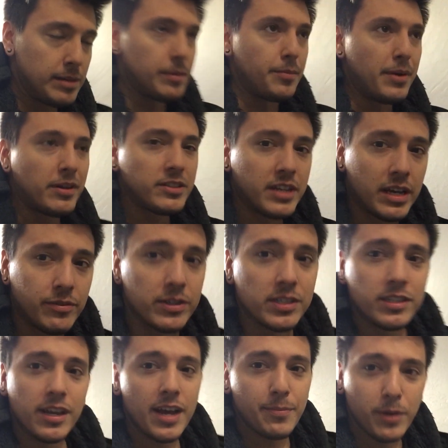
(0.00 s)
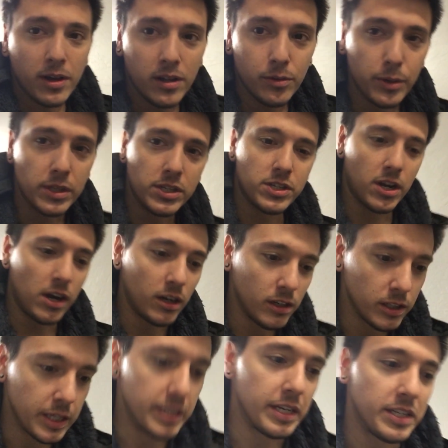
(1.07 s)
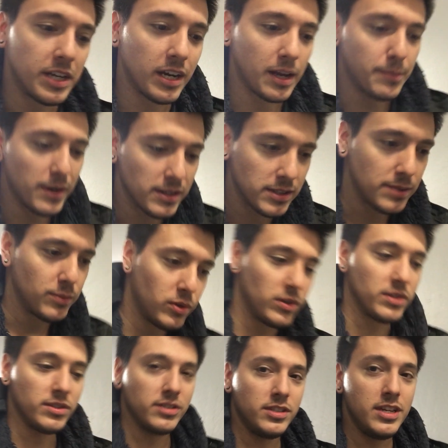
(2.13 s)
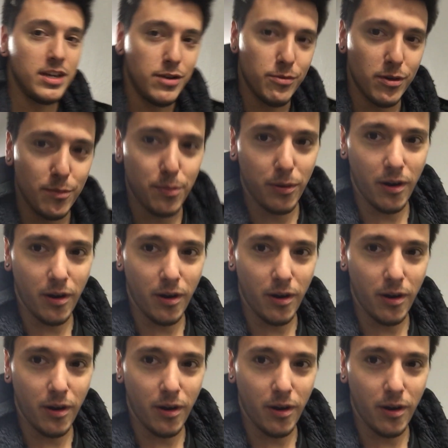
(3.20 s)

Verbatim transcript: I'm about to have a Skype call with Charlie to talk about some more secret